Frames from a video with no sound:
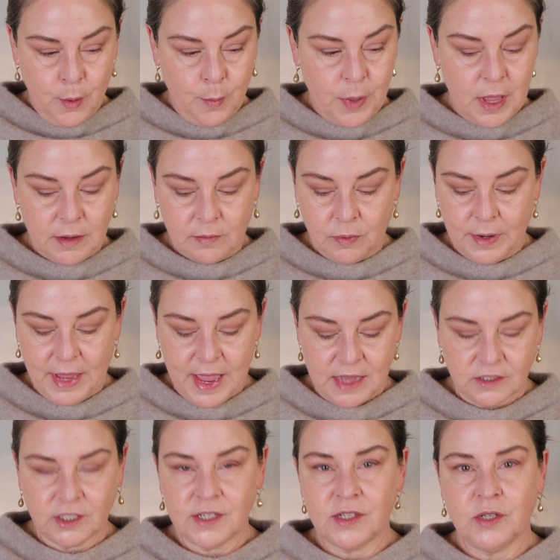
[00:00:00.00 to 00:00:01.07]
But we
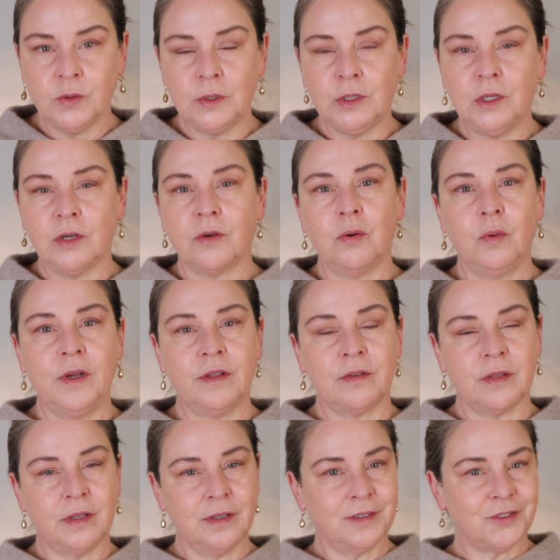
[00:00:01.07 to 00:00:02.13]
can't just do a look
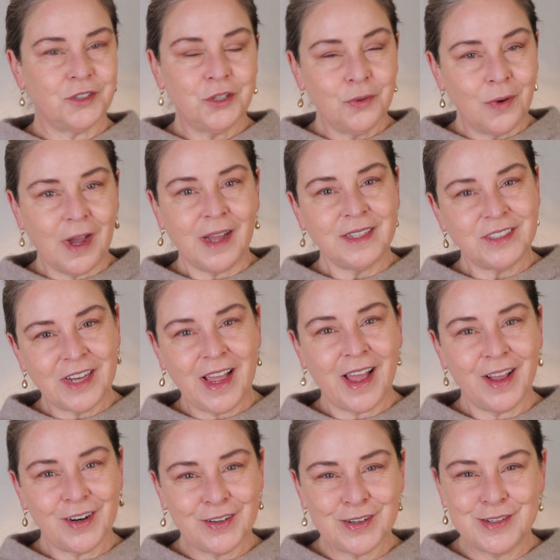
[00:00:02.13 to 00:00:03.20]
with two
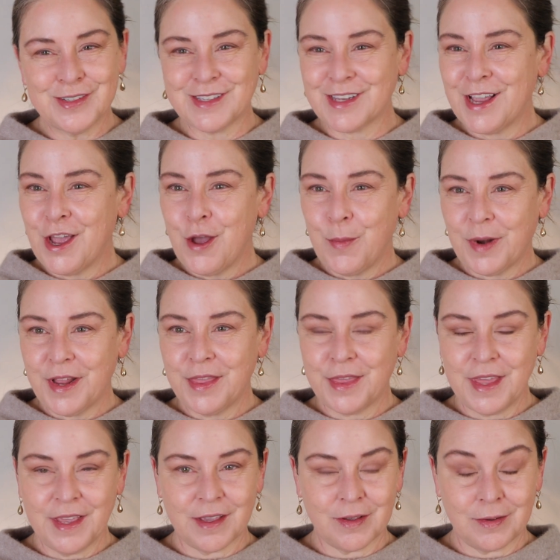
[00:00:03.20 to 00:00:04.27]
eyeshadows, but I
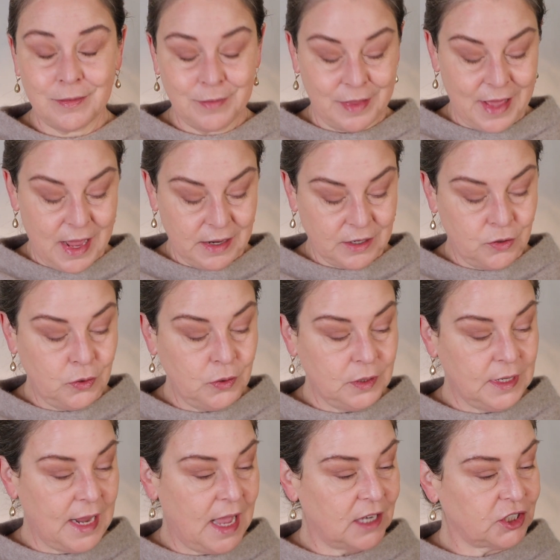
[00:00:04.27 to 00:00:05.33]
think that
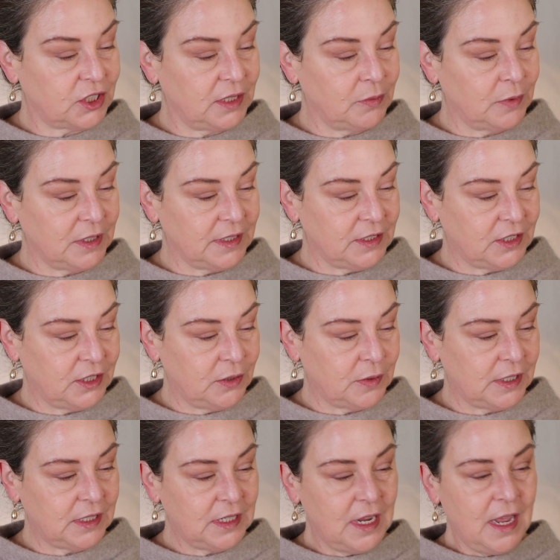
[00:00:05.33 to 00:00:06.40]
could actually really do
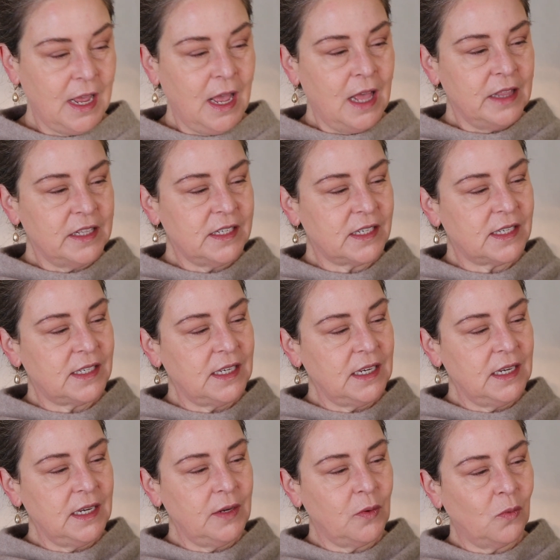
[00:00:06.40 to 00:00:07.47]
it. Let's
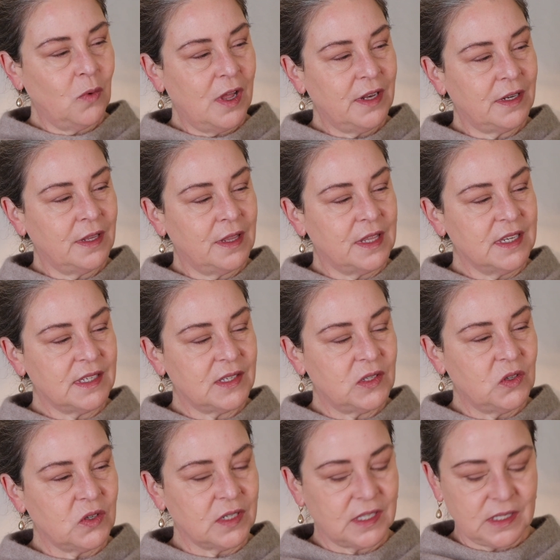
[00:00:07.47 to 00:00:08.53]
see what this
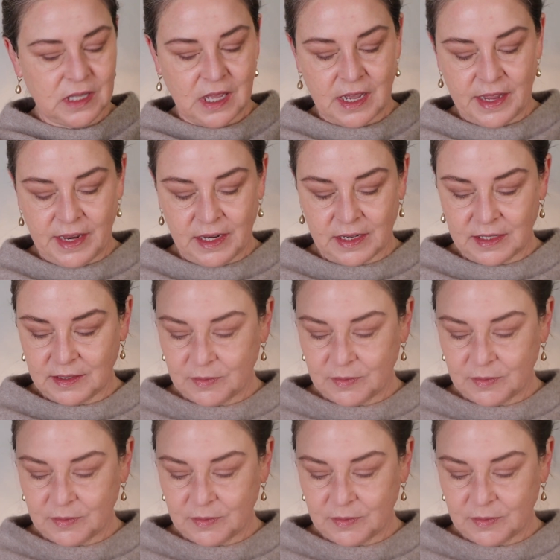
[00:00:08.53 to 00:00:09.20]
looks like.